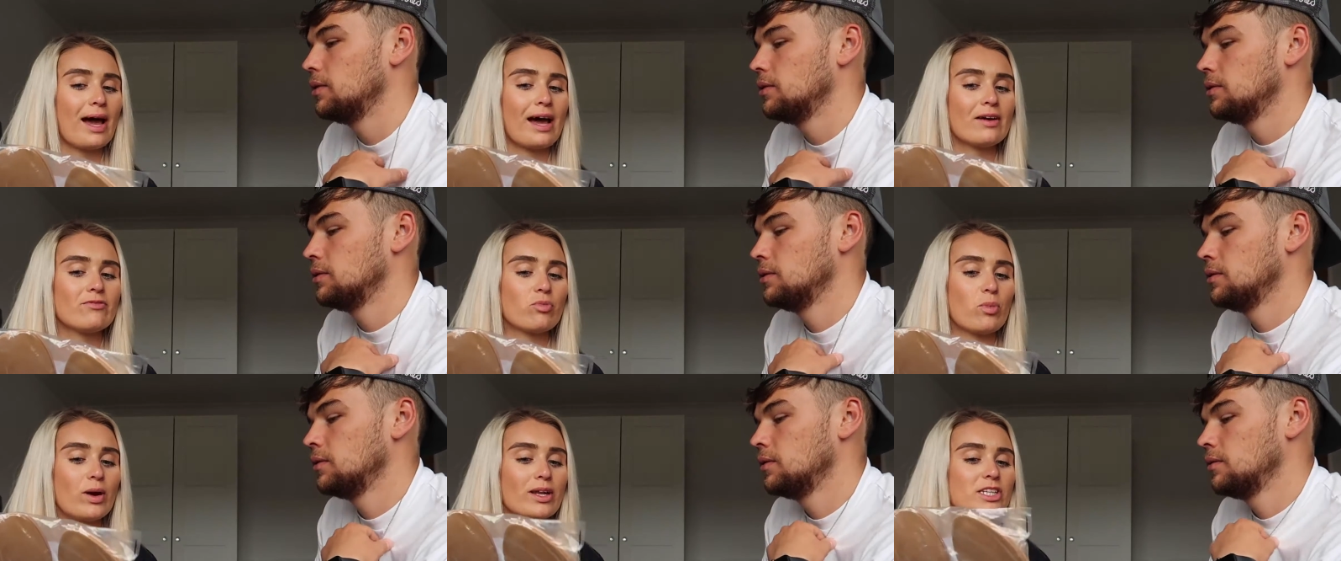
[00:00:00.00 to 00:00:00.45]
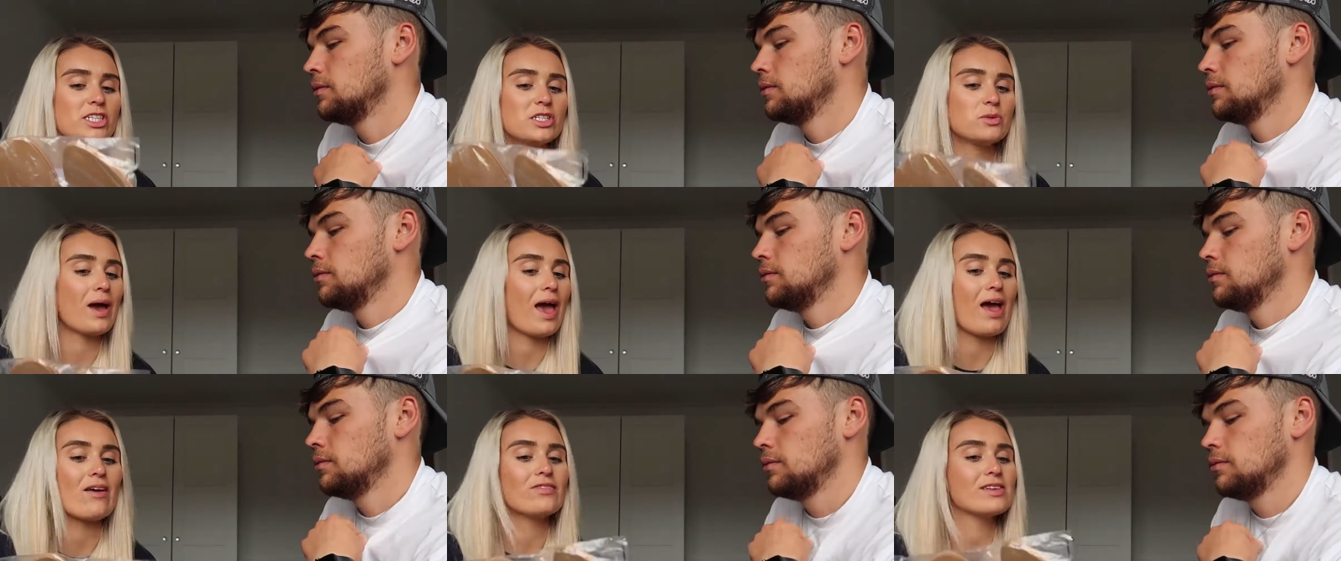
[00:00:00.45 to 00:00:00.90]
Speaker 1: Like, when do
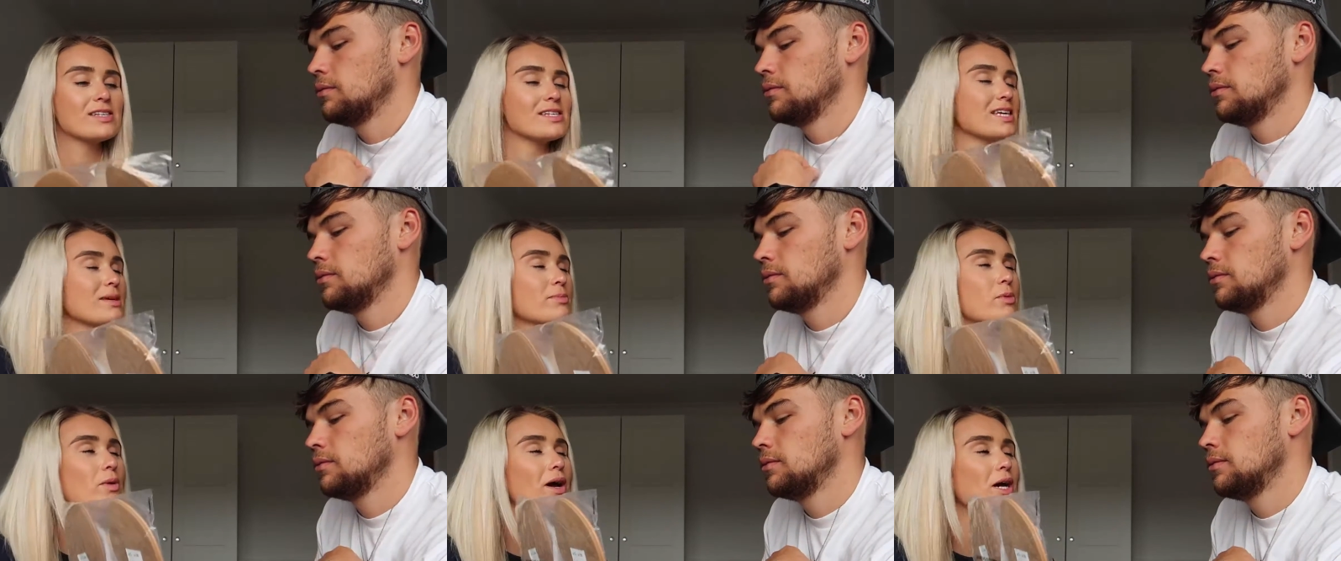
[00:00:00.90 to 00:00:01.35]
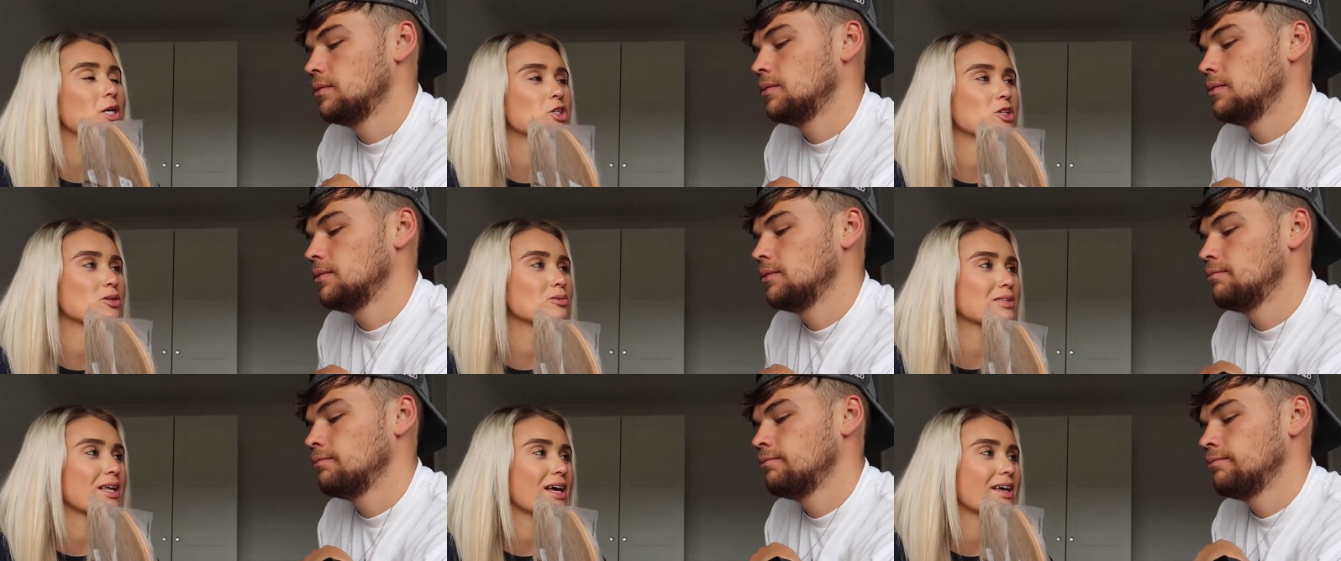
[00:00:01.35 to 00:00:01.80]
you ever see me wear
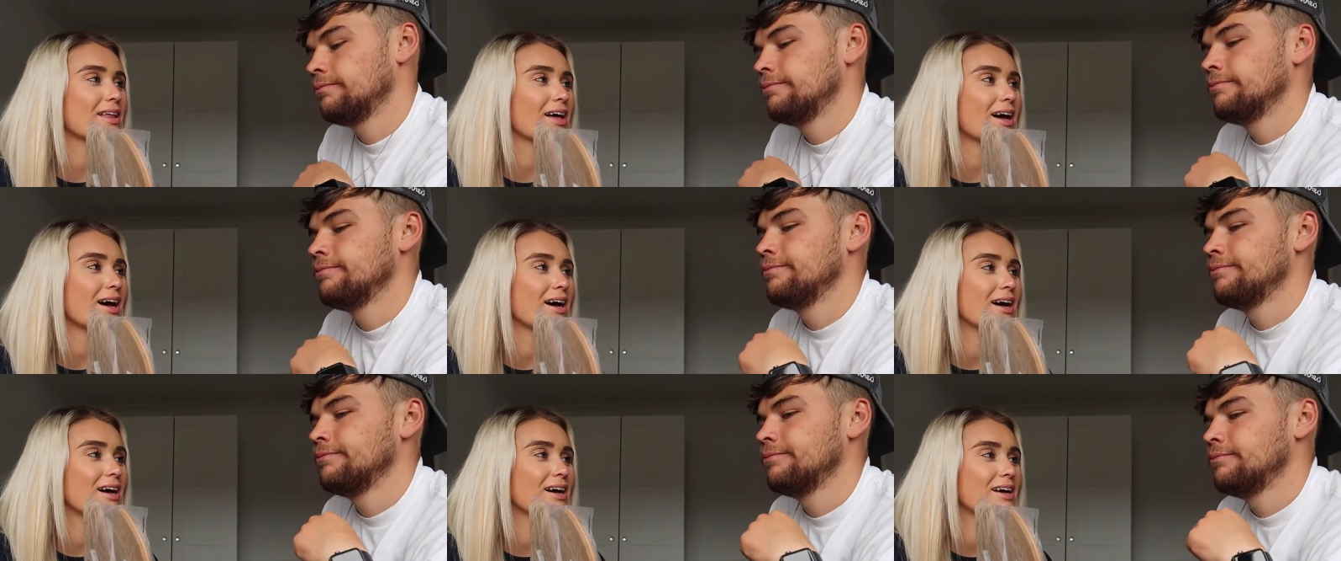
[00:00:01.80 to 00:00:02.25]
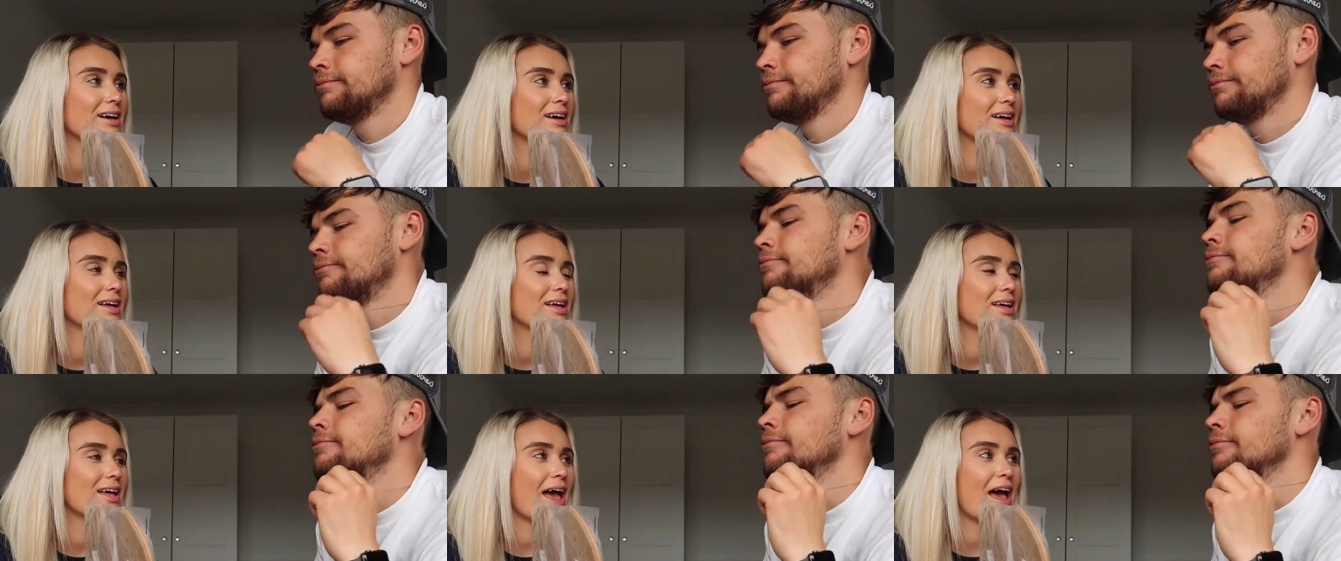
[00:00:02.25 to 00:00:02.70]
shoes like that?
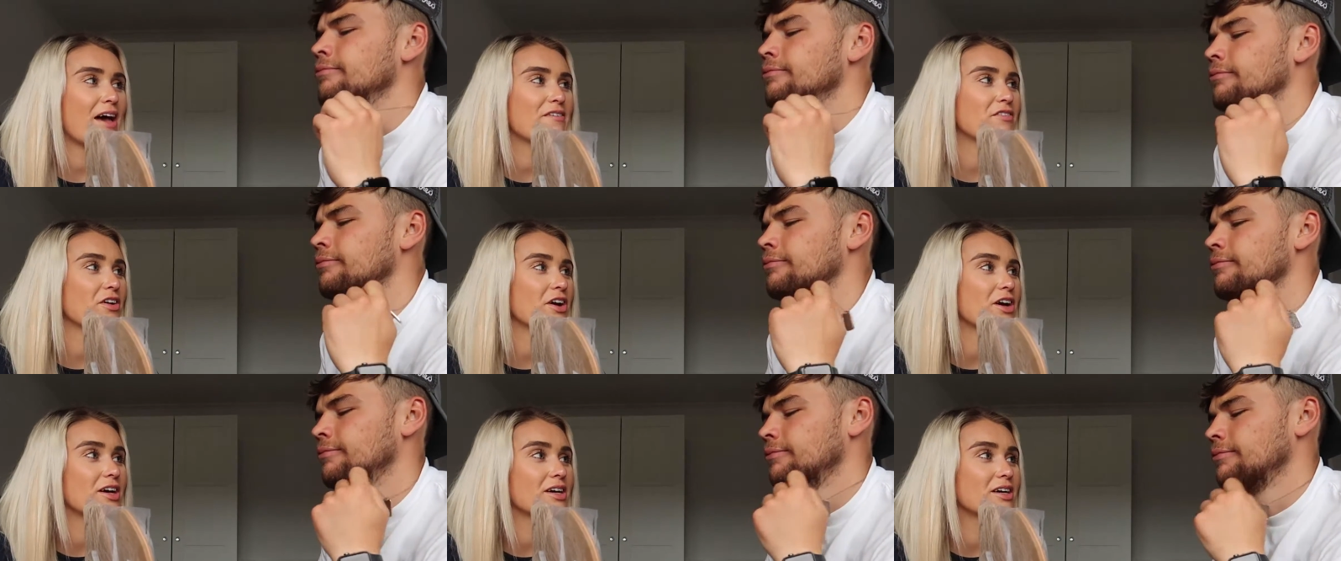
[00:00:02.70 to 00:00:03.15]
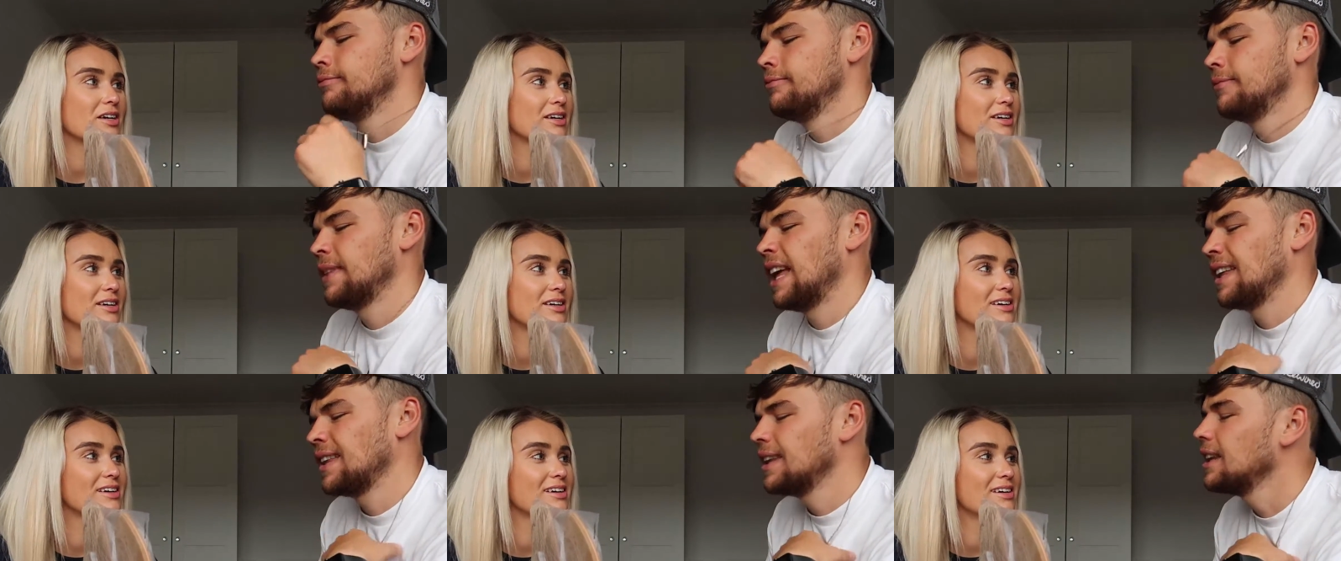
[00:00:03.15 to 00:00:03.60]
Mm. Ever?
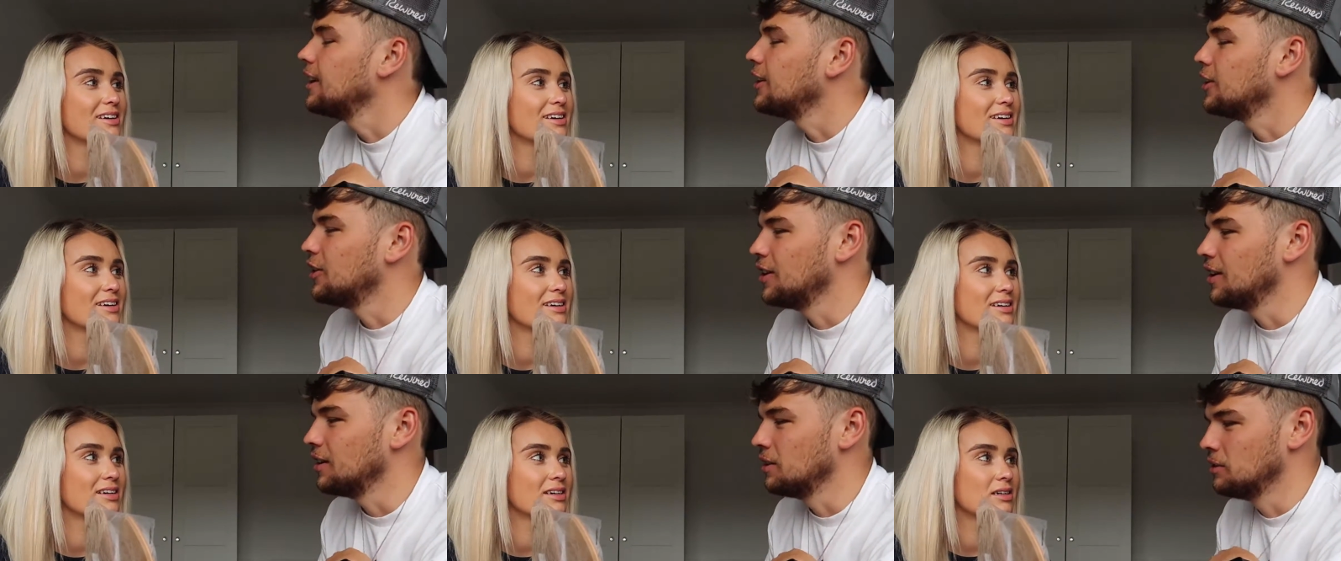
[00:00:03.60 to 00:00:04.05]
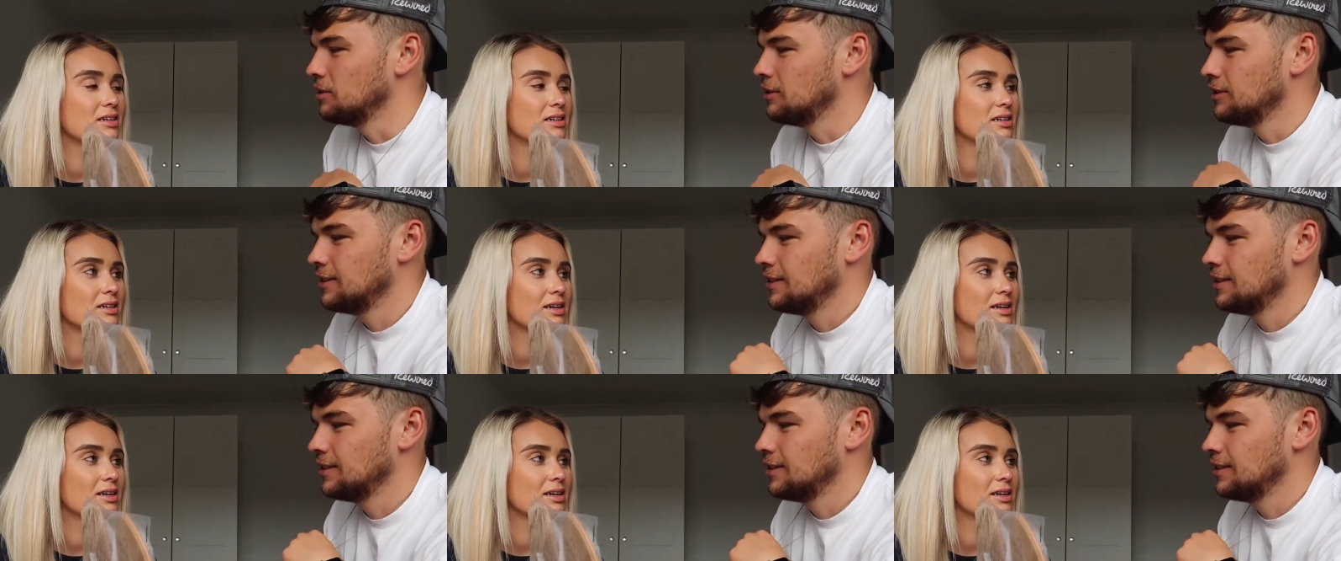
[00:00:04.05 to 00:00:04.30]
I think you do.